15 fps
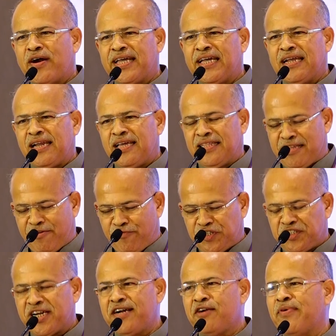And
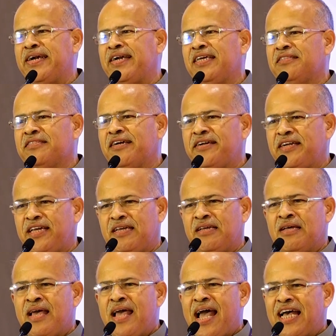accordingly, the Vision
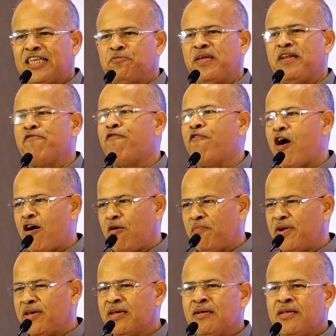2030 has
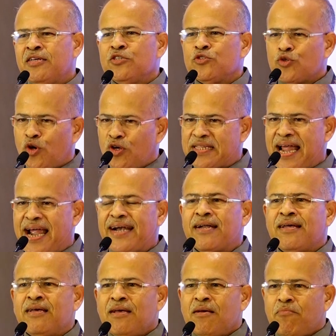been formed
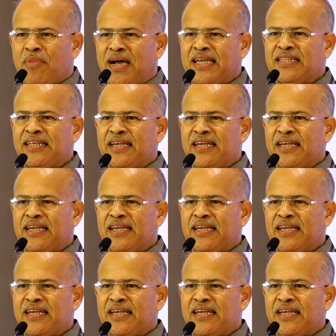so that